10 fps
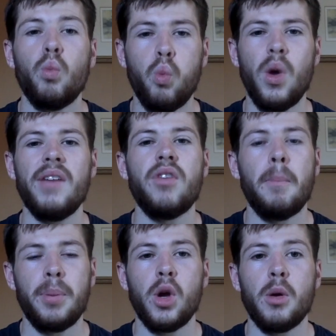with
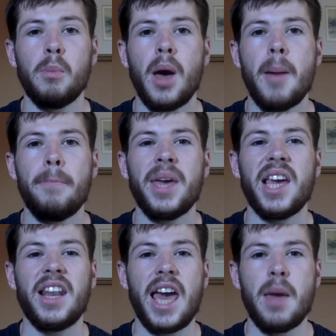Boom
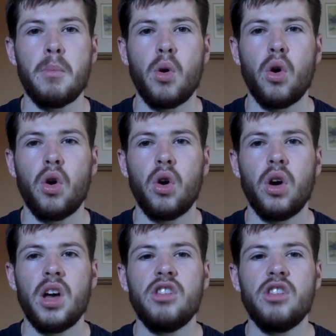being a more